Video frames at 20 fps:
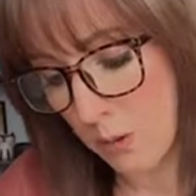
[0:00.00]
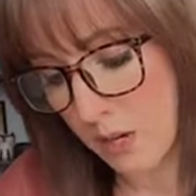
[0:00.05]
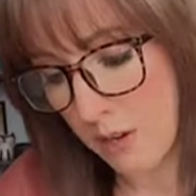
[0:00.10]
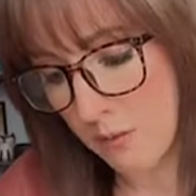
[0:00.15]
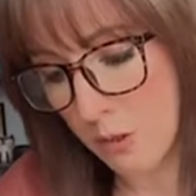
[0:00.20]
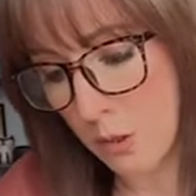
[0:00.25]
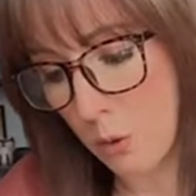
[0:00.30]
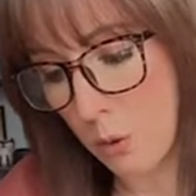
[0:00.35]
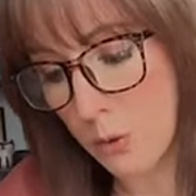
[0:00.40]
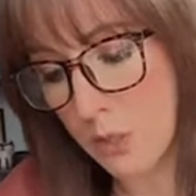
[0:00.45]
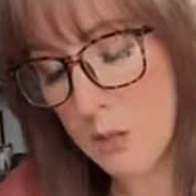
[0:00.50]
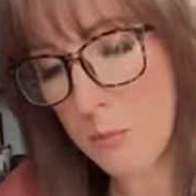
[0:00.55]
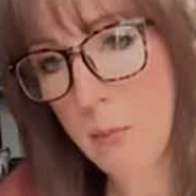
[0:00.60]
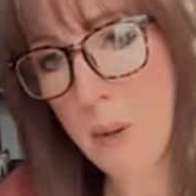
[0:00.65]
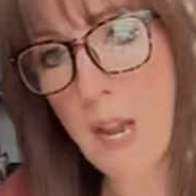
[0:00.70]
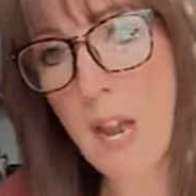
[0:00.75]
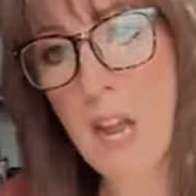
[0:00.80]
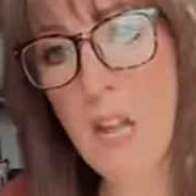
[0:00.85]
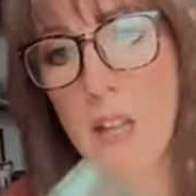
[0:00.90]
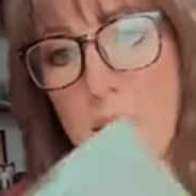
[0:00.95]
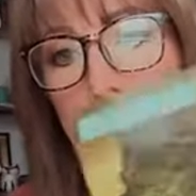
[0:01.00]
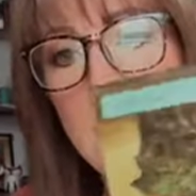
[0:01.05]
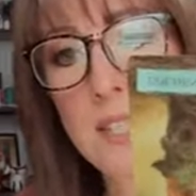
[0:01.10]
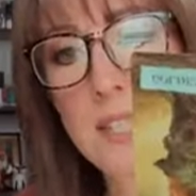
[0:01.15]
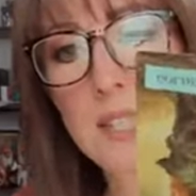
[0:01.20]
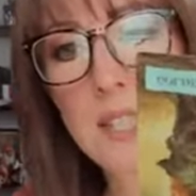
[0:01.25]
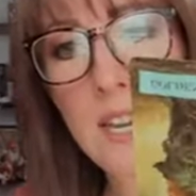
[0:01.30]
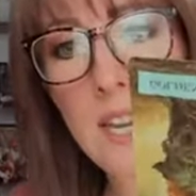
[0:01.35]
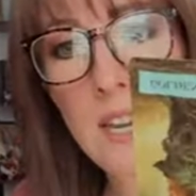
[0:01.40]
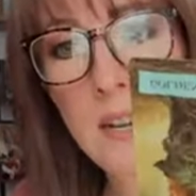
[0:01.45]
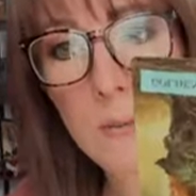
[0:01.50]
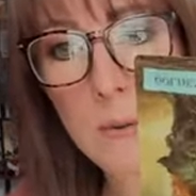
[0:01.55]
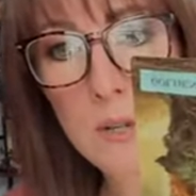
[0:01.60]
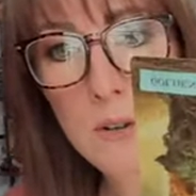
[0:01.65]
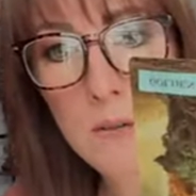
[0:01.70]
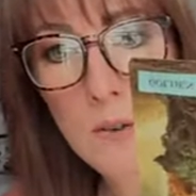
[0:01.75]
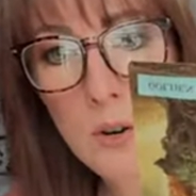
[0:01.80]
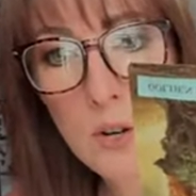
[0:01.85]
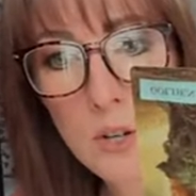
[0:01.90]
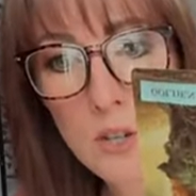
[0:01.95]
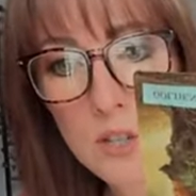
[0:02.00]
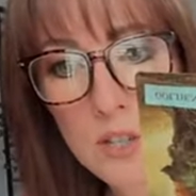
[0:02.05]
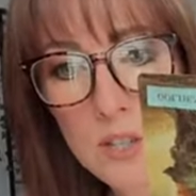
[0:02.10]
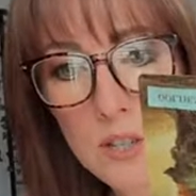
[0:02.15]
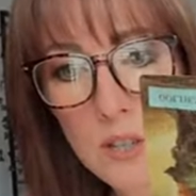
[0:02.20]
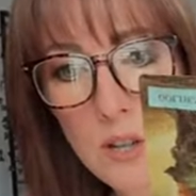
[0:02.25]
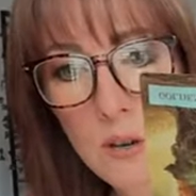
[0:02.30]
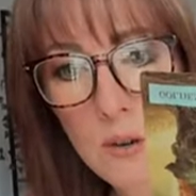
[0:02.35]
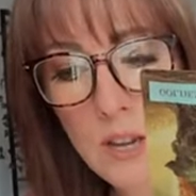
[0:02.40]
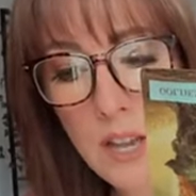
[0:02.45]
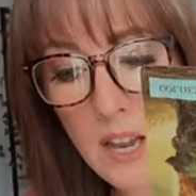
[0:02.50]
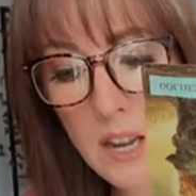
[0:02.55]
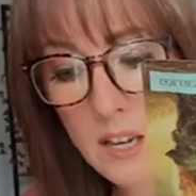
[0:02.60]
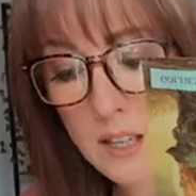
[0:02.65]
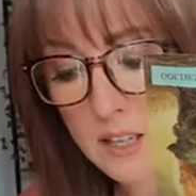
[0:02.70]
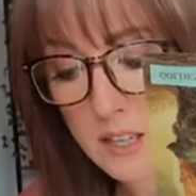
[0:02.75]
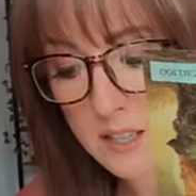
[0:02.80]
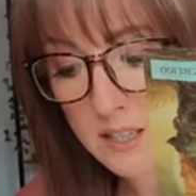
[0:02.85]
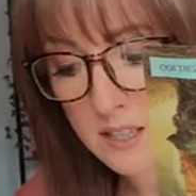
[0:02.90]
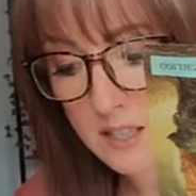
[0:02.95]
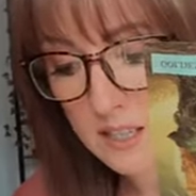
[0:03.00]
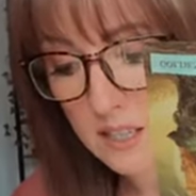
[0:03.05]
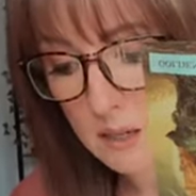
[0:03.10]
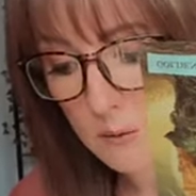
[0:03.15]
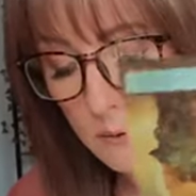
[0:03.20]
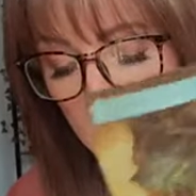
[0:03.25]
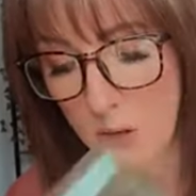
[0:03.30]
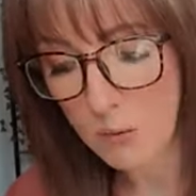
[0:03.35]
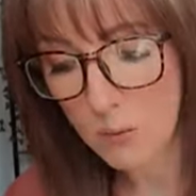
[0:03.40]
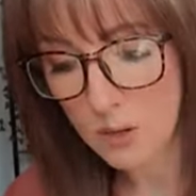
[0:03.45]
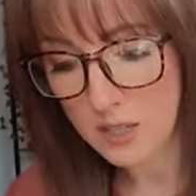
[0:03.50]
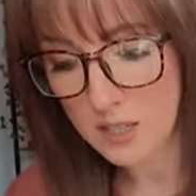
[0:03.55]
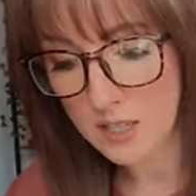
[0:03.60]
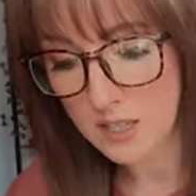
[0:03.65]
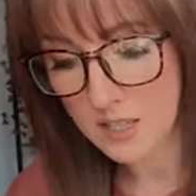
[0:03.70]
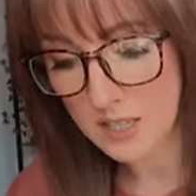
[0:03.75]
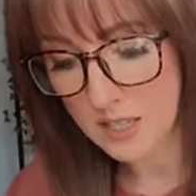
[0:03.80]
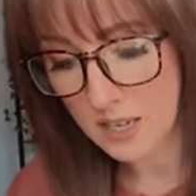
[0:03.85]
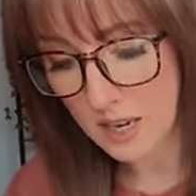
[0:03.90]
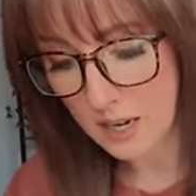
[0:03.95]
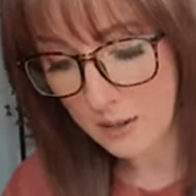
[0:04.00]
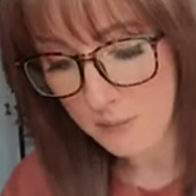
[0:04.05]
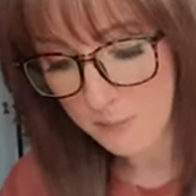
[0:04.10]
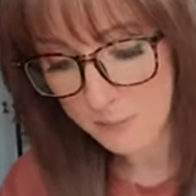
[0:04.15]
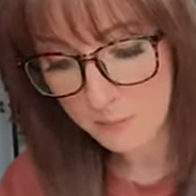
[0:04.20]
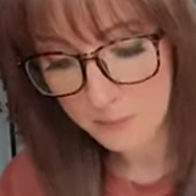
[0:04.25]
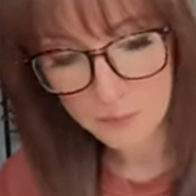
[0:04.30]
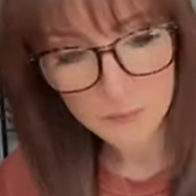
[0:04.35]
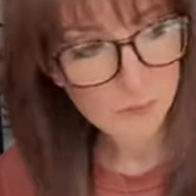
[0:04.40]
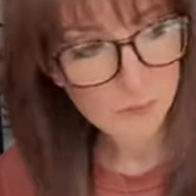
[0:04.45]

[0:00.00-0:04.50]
We have Golden Palace in reverse. Okay, let's see what it wants to say.